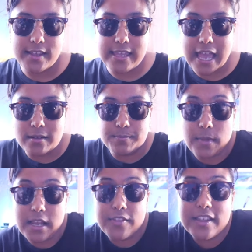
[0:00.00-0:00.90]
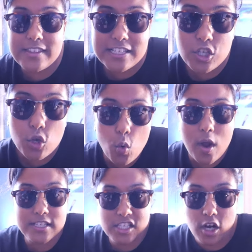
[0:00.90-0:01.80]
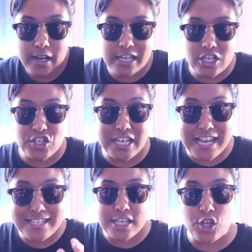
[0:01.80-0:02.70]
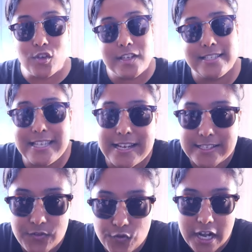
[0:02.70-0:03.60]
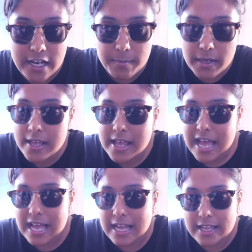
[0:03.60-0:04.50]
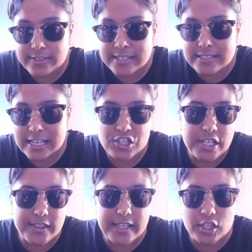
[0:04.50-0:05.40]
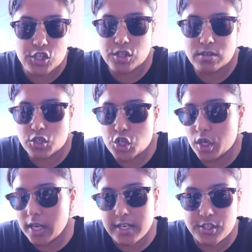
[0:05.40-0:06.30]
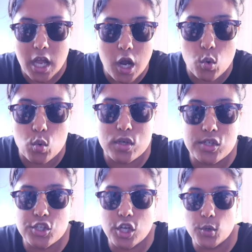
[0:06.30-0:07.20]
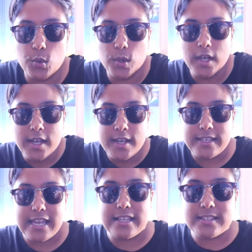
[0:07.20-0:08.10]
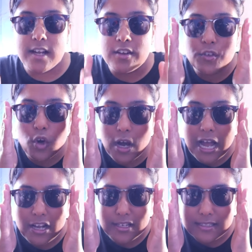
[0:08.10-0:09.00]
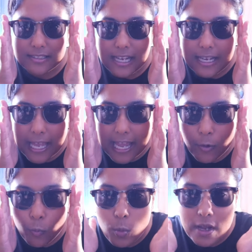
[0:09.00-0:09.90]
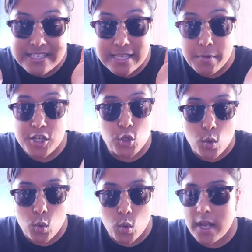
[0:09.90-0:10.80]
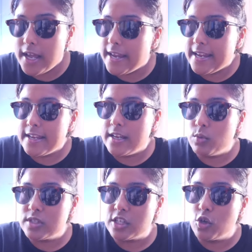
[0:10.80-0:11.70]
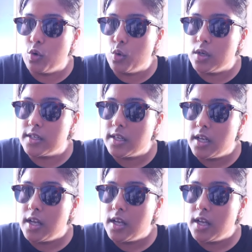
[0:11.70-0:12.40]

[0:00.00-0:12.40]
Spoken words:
yeah, and I think these look quite stylish. It is a unisex frame, and these actually I think two years old. So yeah, it's kind of got, how do you say, a, it's similar to a, what's it called,